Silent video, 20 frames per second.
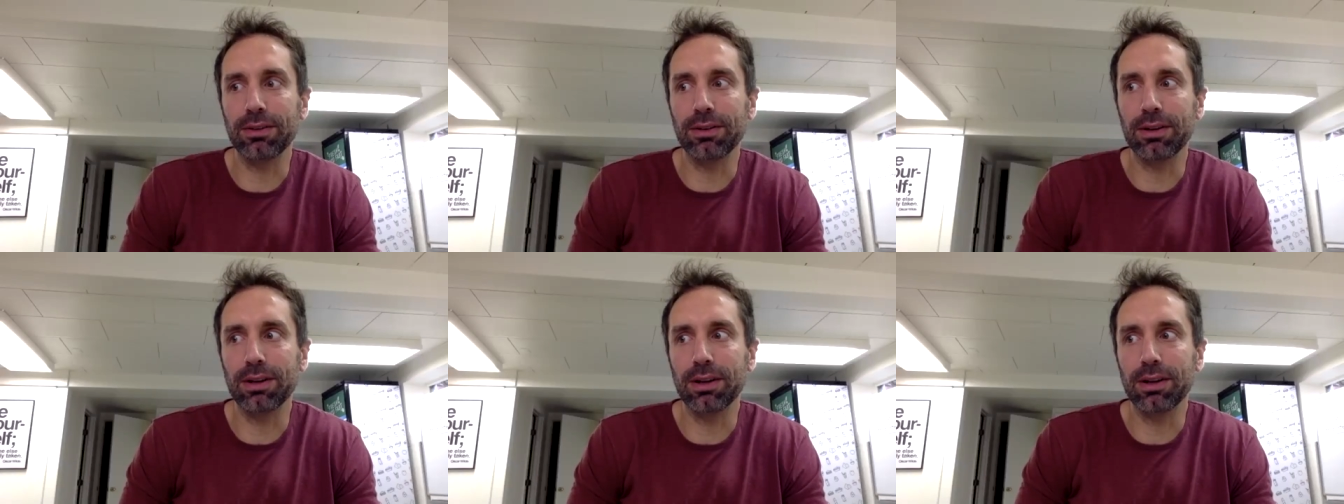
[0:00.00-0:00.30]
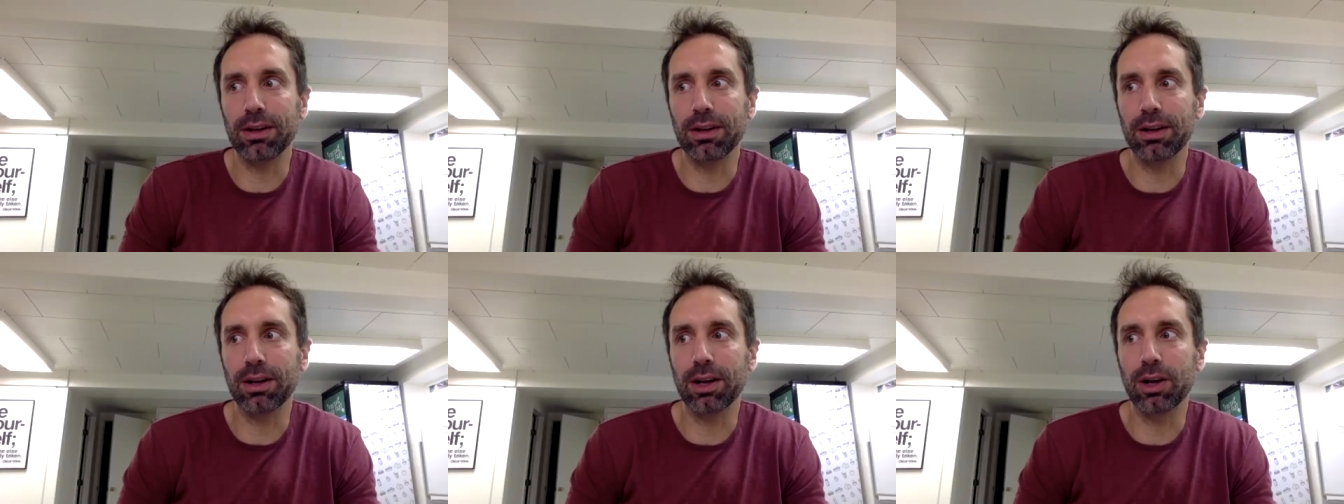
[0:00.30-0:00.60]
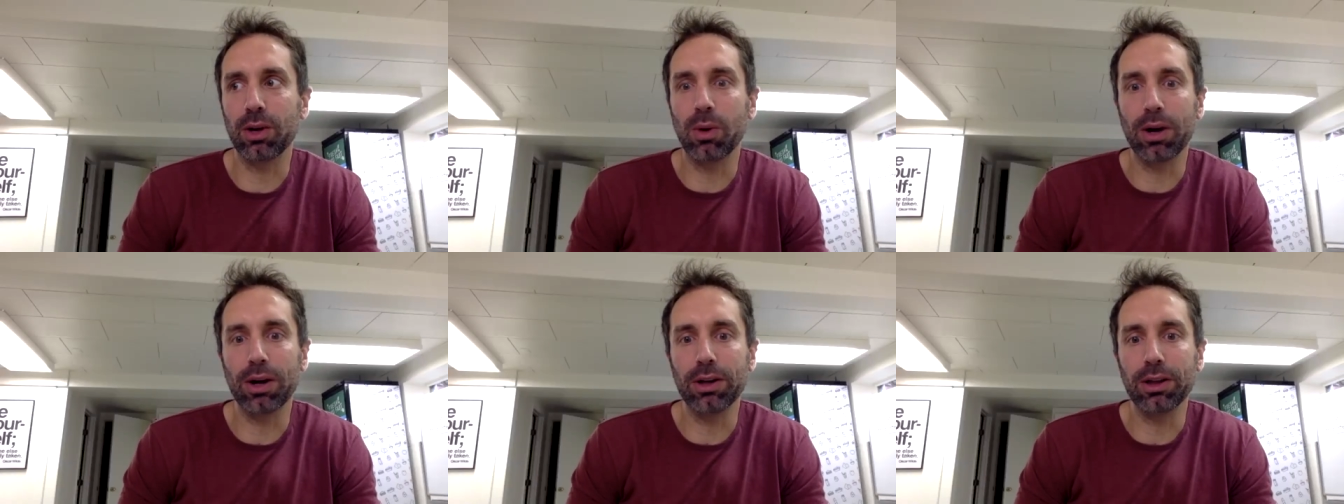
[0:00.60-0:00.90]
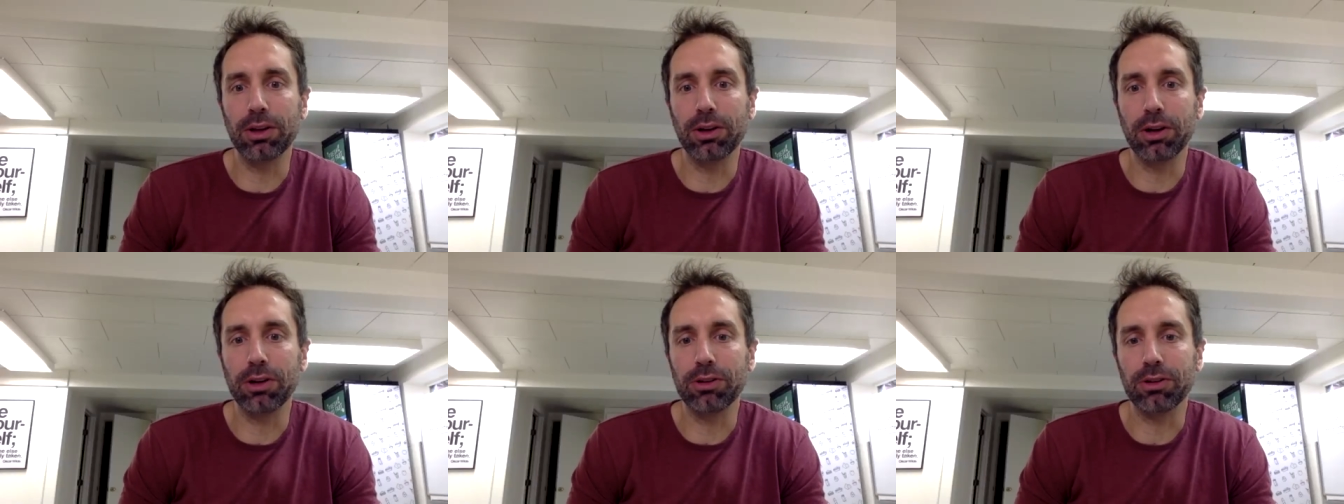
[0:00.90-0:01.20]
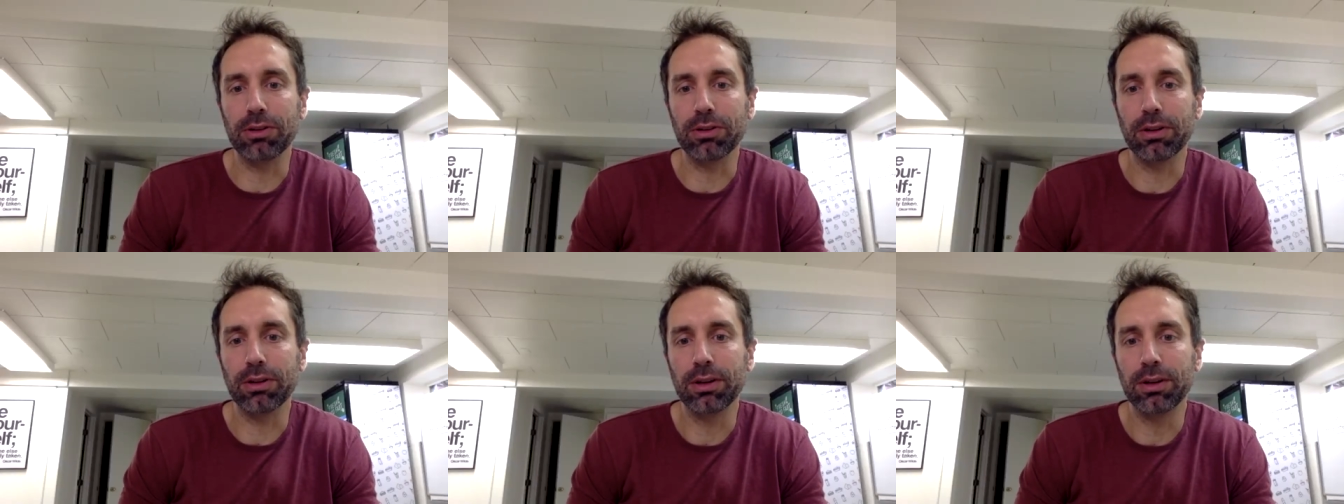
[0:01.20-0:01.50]
Well, like I
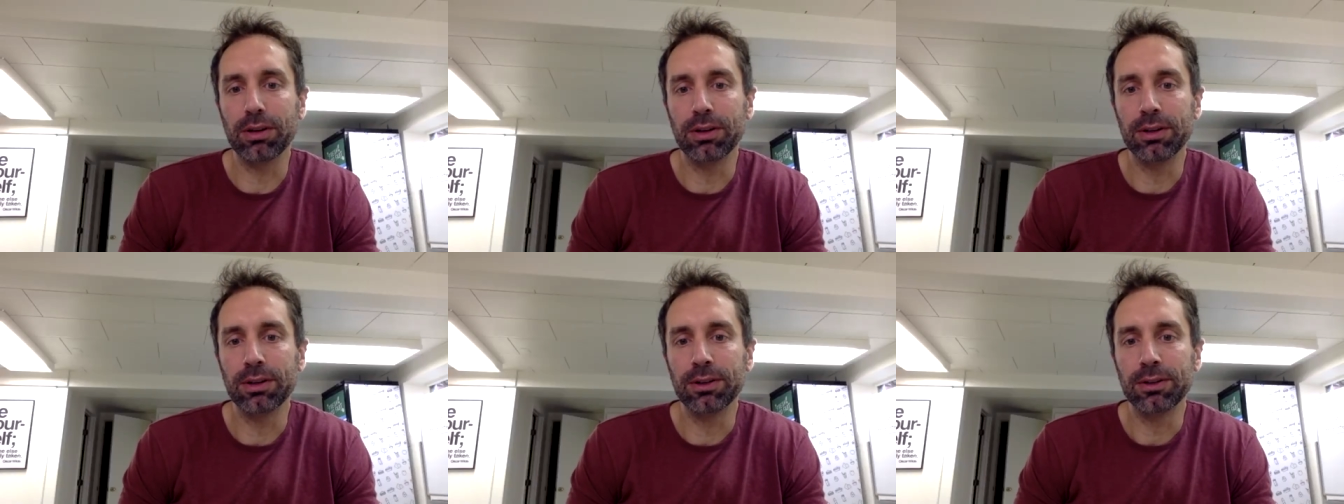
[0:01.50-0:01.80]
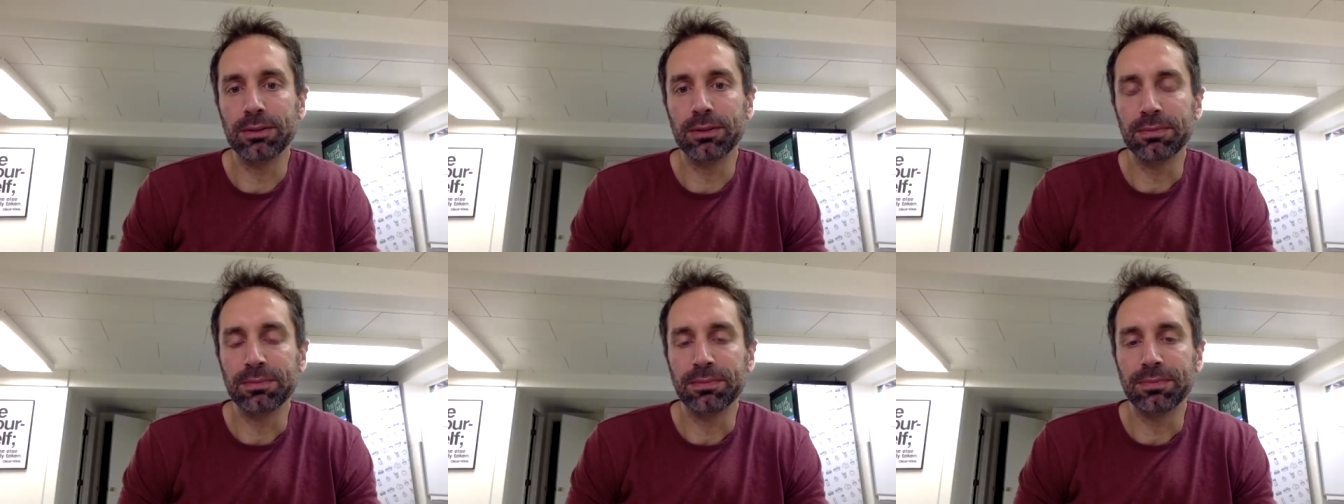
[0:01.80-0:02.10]
mentioned before,